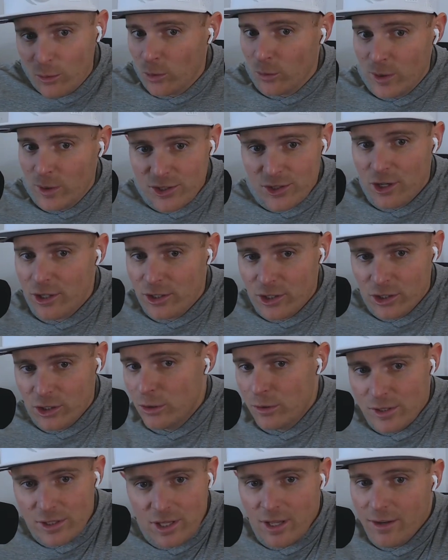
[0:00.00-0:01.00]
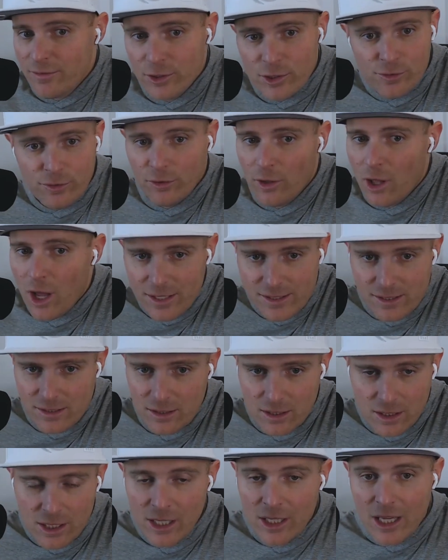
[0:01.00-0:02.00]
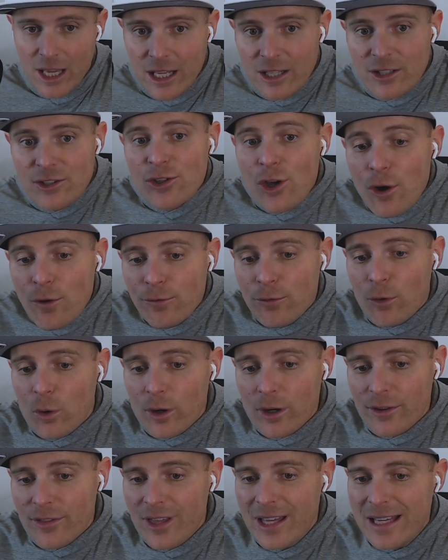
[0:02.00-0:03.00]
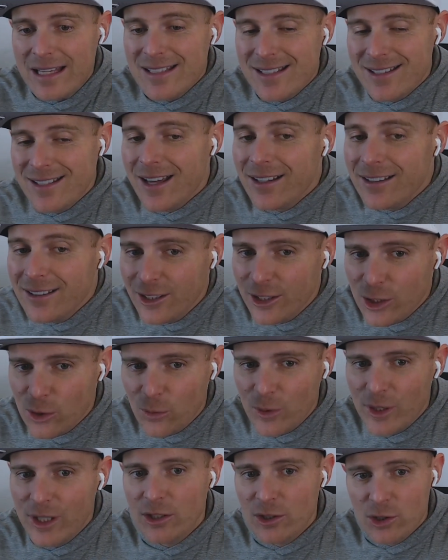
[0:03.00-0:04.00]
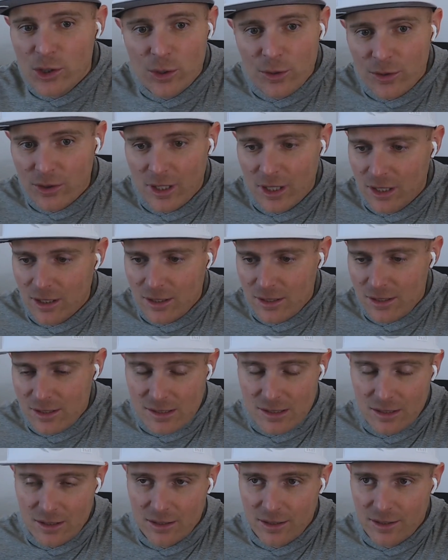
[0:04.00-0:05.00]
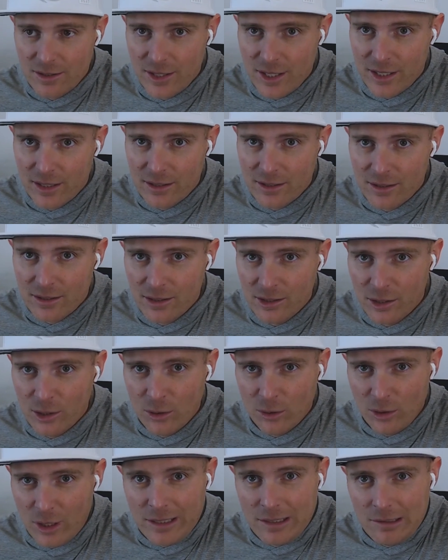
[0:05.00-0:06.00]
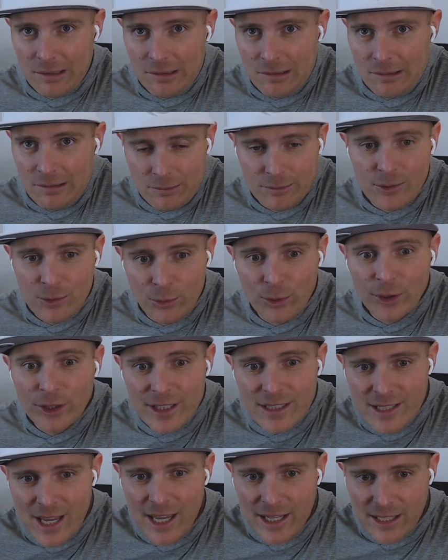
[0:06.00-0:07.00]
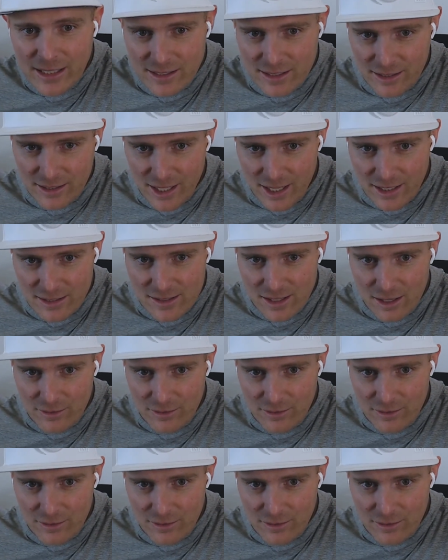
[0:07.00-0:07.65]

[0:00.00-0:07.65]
When we start to use leverage, velocity, and so forth, suddenly we can do things that, like really take it to the next